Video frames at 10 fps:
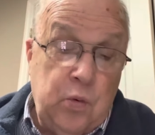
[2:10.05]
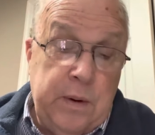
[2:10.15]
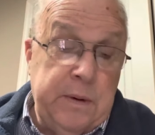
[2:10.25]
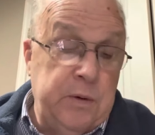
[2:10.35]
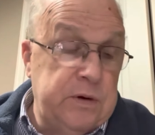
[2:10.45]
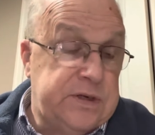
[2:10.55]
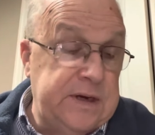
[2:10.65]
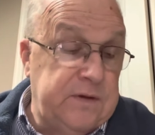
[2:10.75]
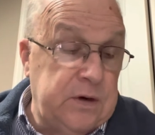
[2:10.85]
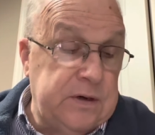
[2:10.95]
Women
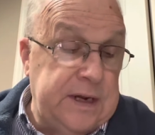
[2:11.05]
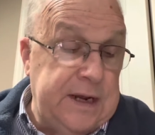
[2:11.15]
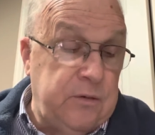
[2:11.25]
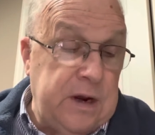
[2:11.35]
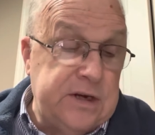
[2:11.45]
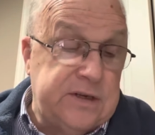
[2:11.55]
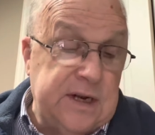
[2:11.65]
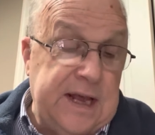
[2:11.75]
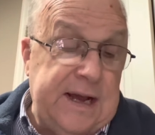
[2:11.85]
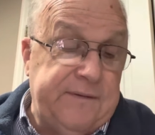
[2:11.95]
received their dead raised to
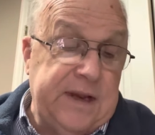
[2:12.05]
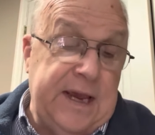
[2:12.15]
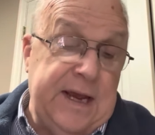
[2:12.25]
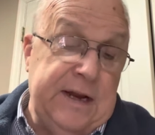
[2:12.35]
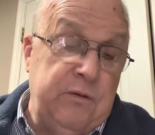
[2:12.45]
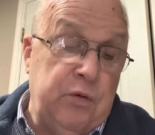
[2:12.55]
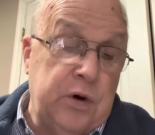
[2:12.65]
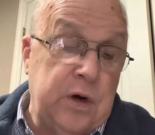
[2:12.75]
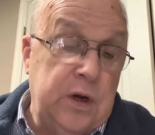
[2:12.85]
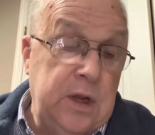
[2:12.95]
life again,
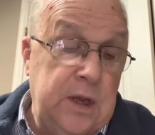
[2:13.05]
and